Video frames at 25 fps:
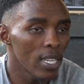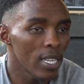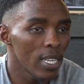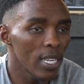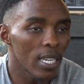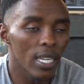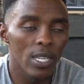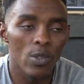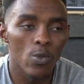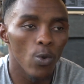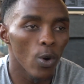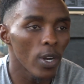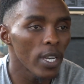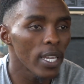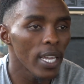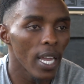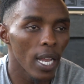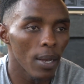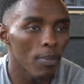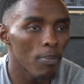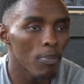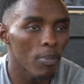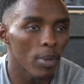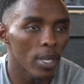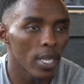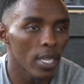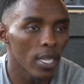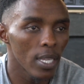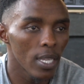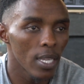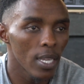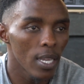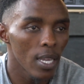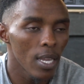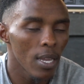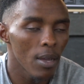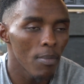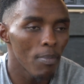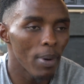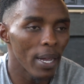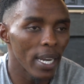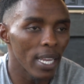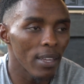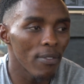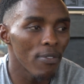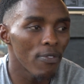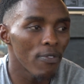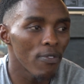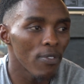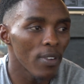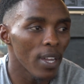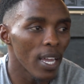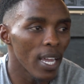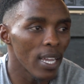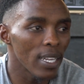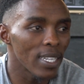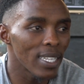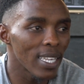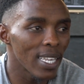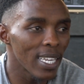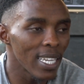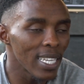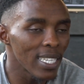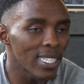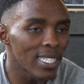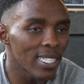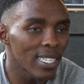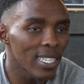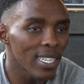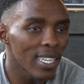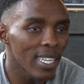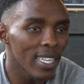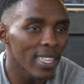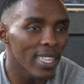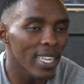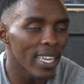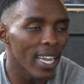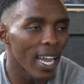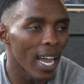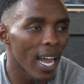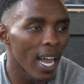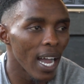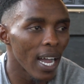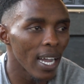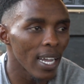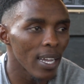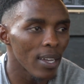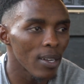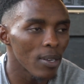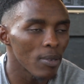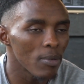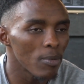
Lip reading: It won't help me. But if at least they are